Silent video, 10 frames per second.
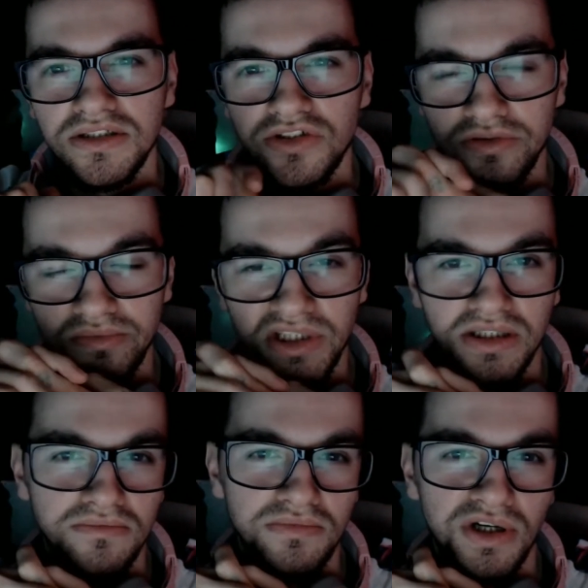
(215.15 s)
to me
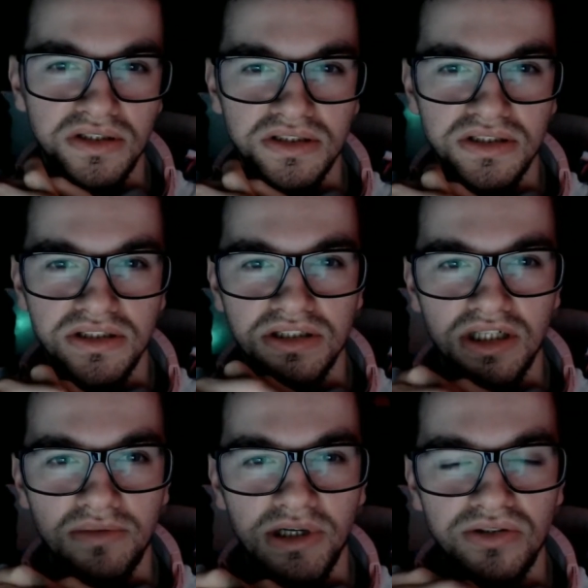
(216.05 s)
personally
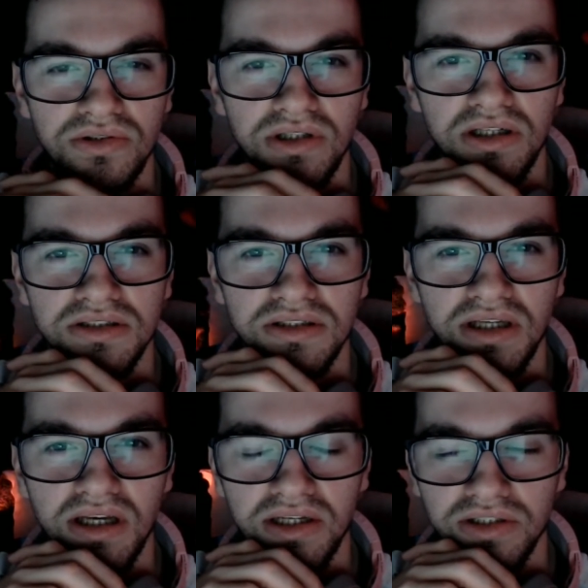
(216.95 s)
about you guys
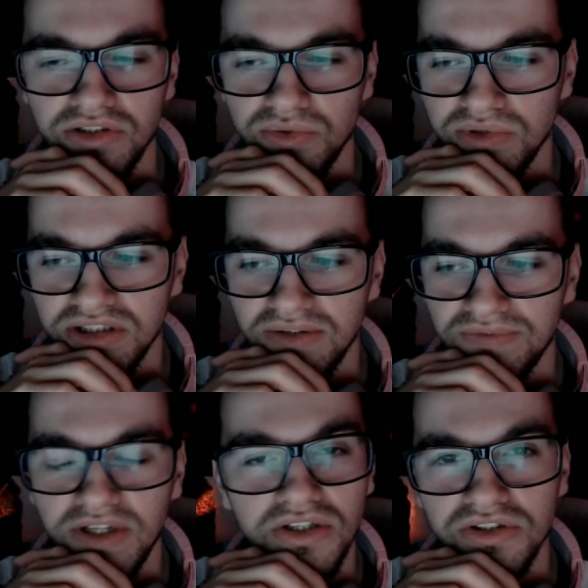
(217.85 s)
and I just want to say thank
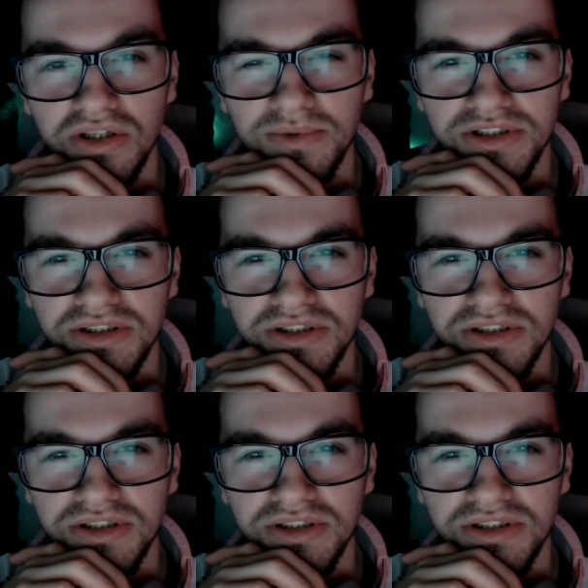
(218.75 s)
you so much